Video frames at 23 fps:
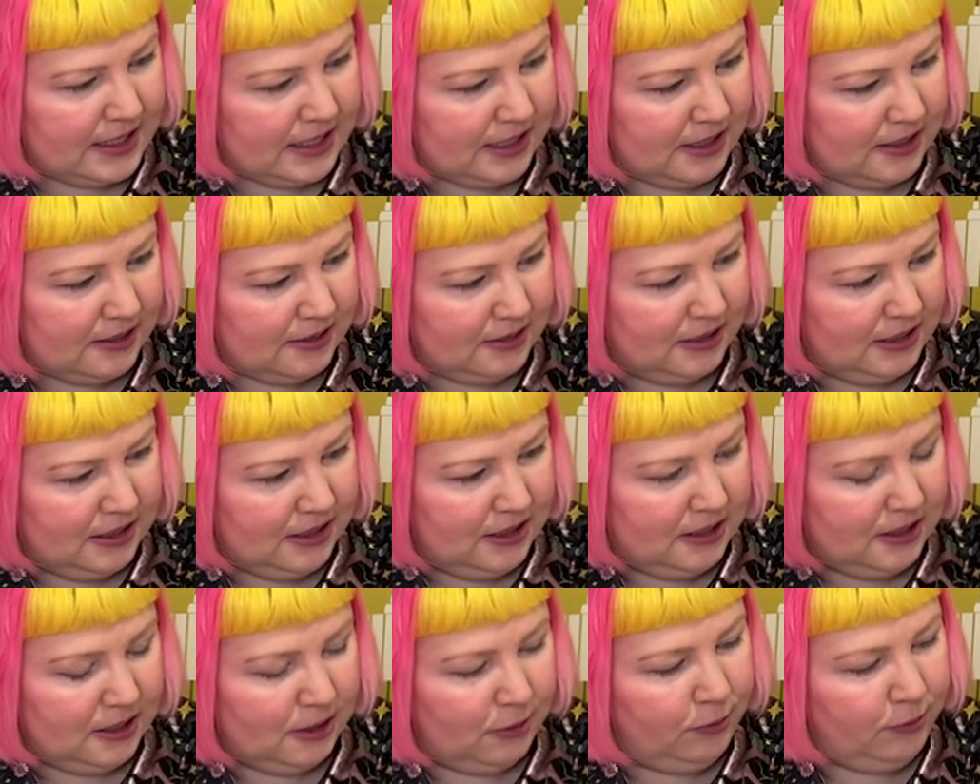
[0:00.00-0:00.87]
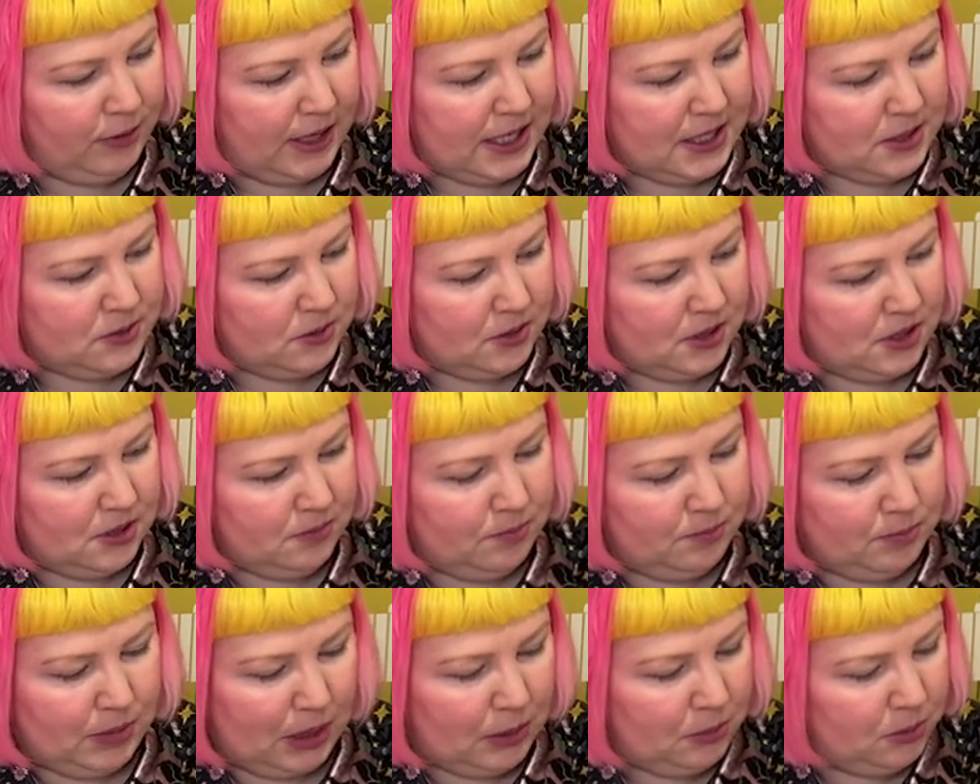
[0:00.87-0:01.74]
and a face with a
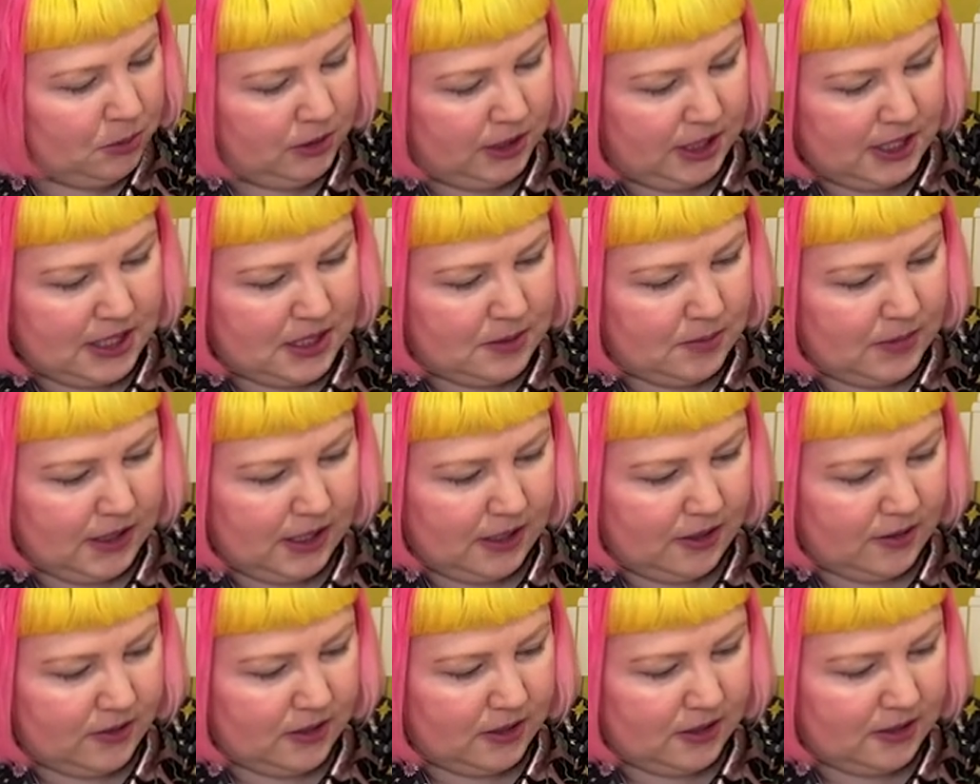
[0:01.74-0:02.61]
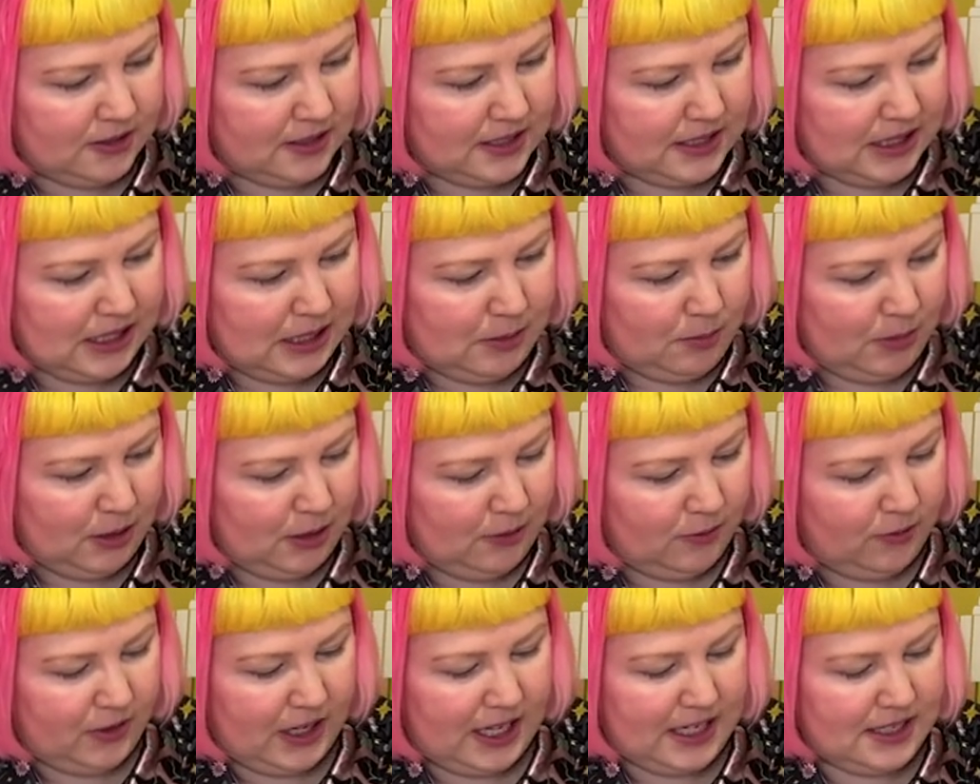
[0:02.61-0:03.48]
bubble in its mouth and sleeping
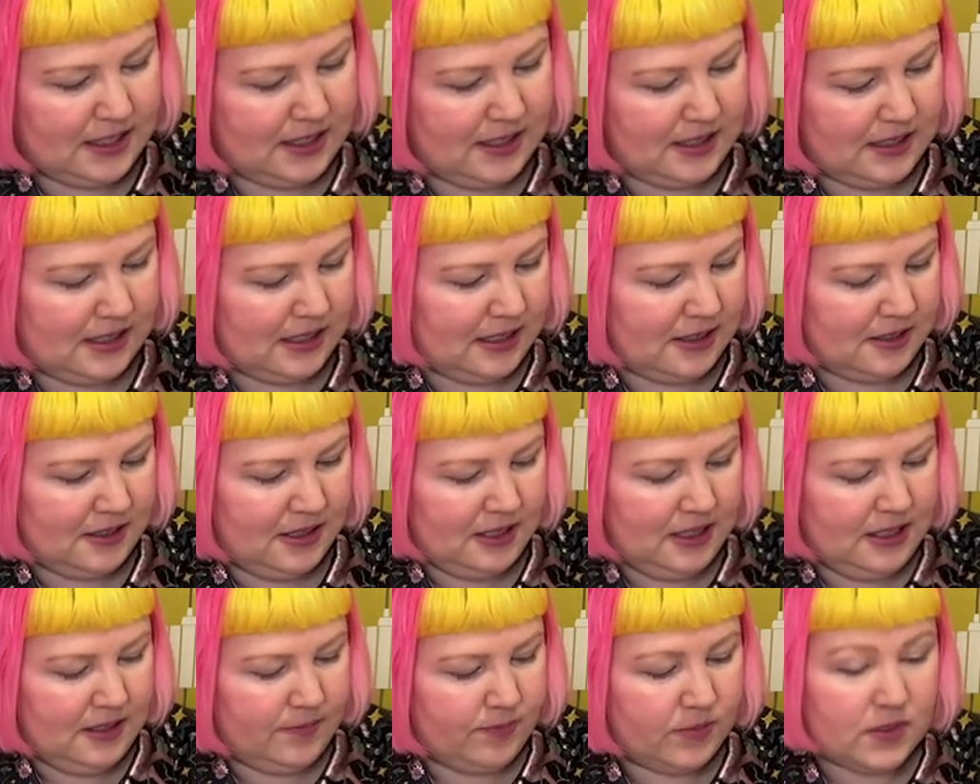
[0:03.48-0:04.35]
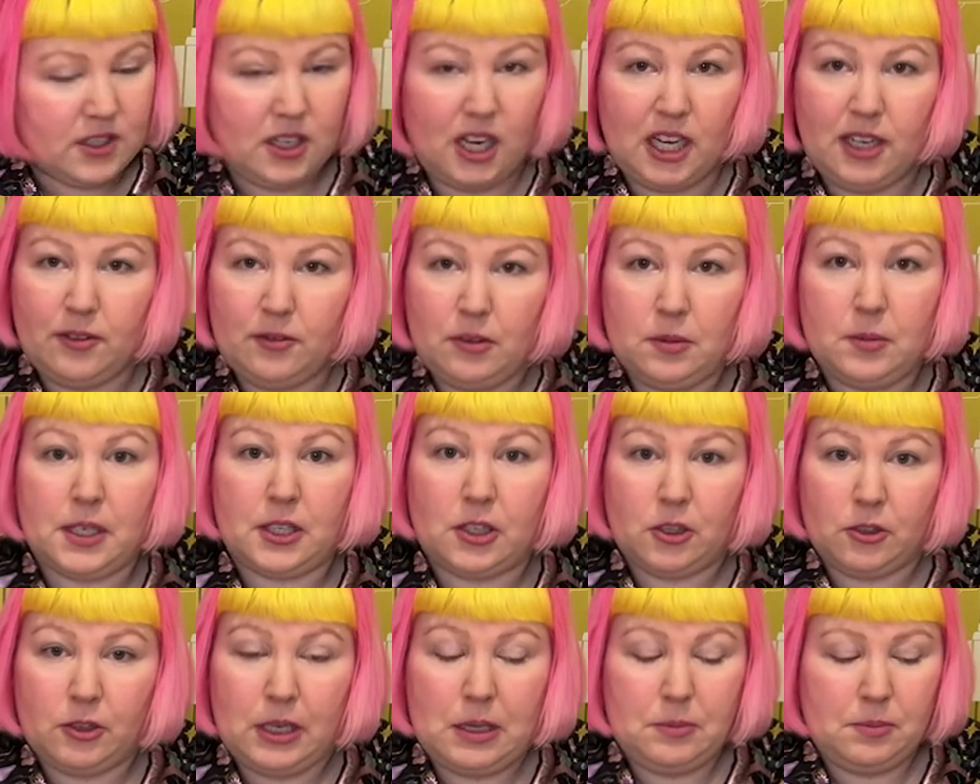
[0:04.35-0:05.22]
faces, and it's kind of a bit
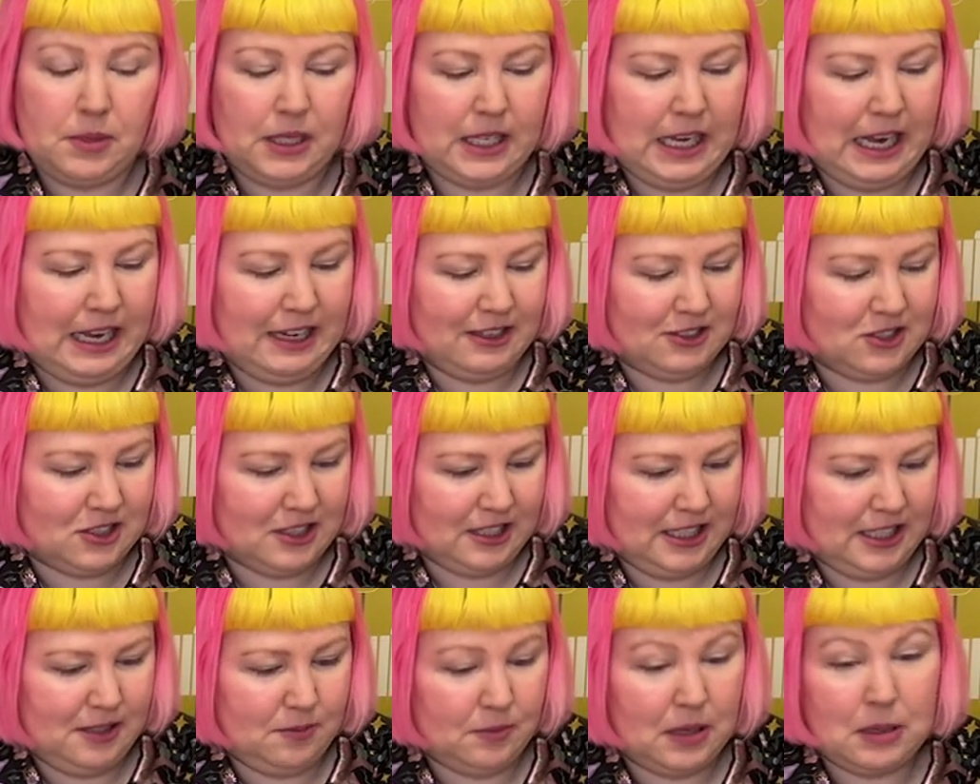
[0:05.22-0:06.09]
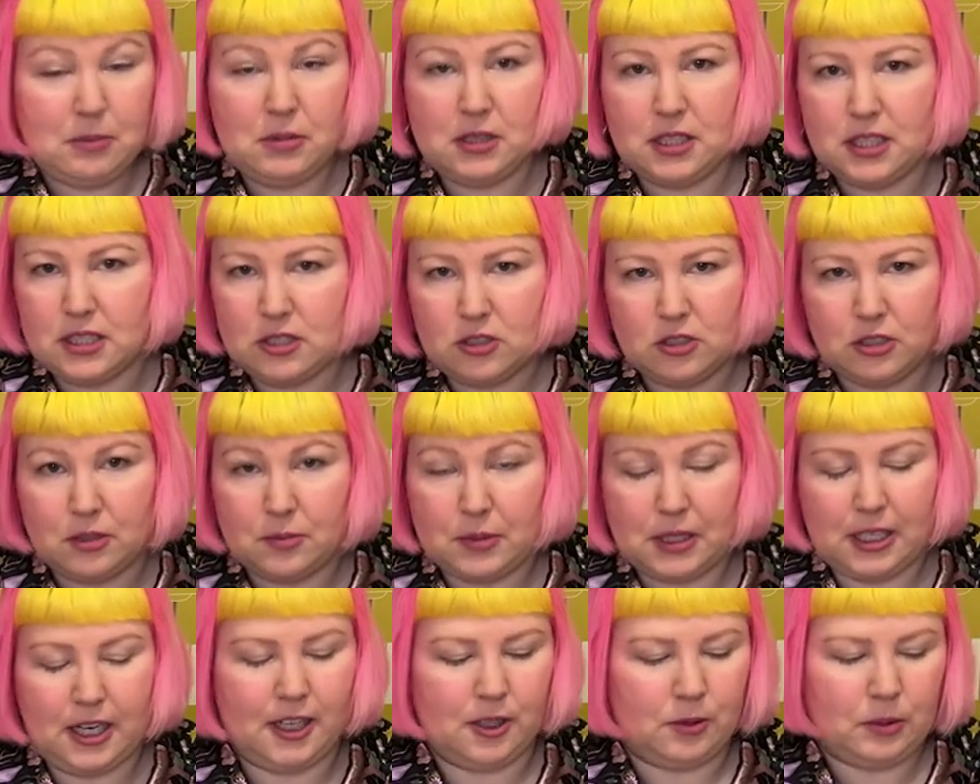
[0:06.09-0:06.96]
creepy actually. Maybe this should have
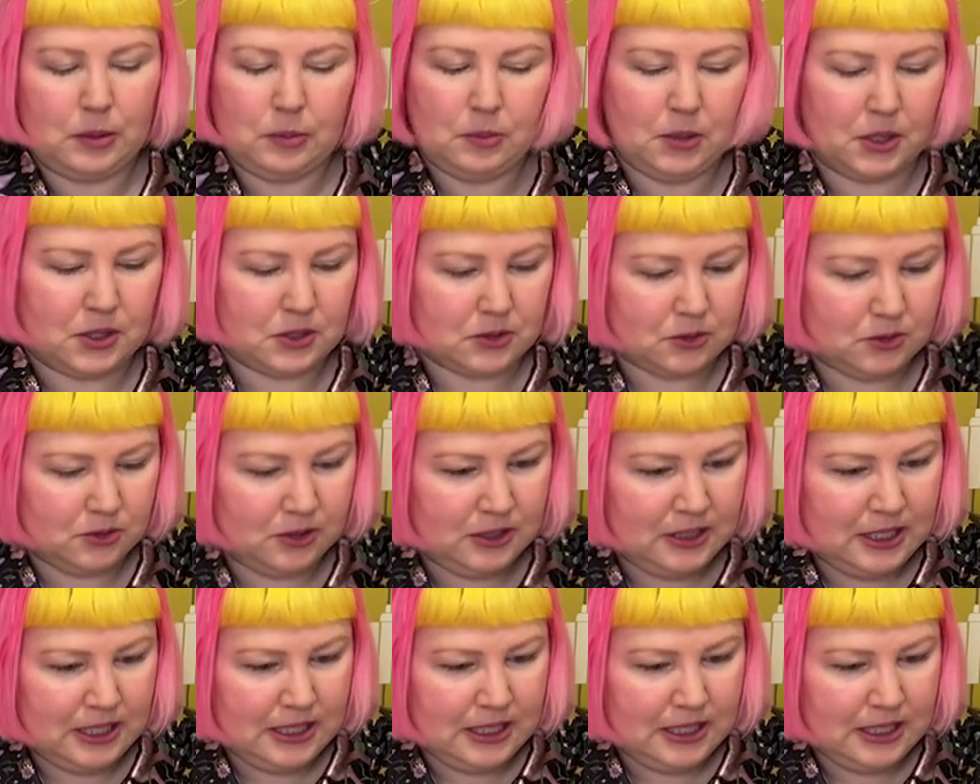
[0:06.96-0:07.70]
been a Halloween puzzle.